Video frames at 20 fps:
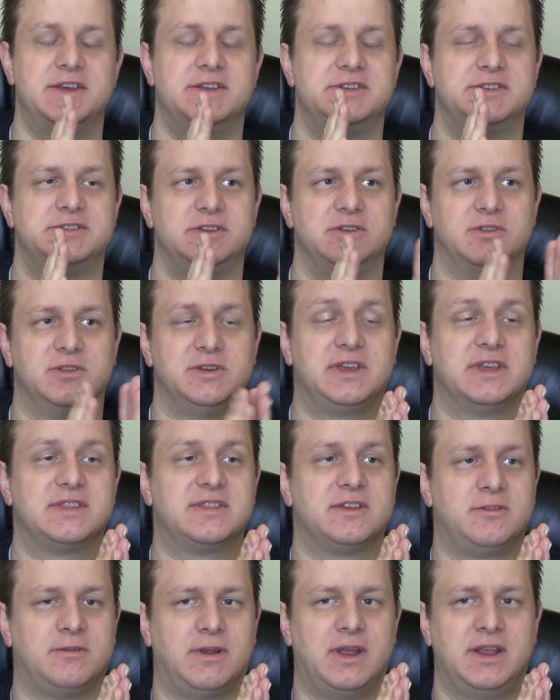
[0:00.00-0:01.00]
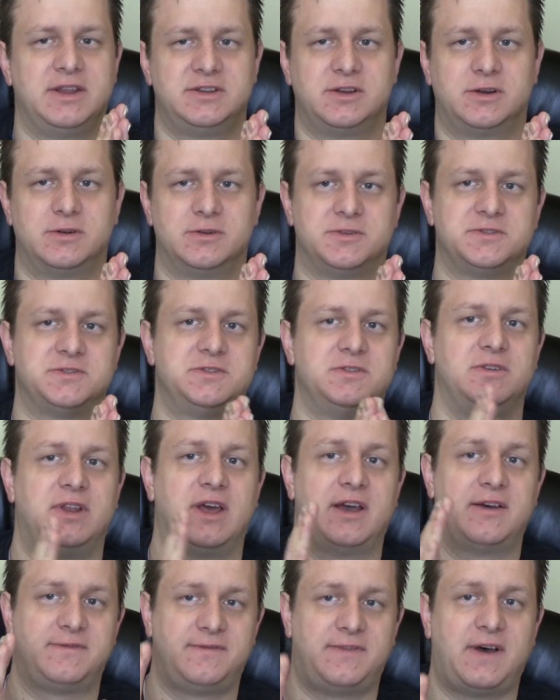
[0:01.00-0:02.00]
So you look at the grand total. So you'd
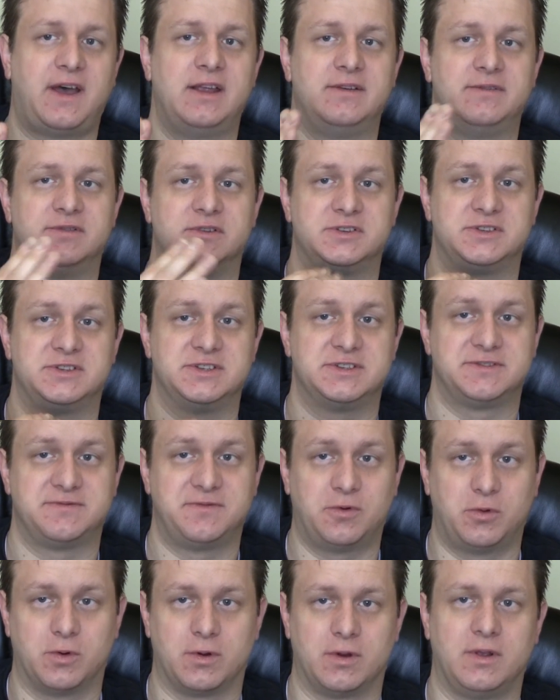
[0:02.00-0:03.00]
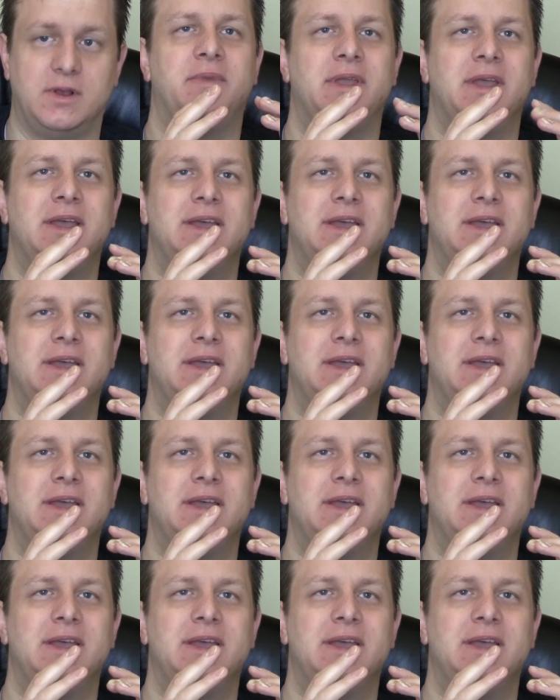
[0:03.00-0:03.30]
have 5 versus 4.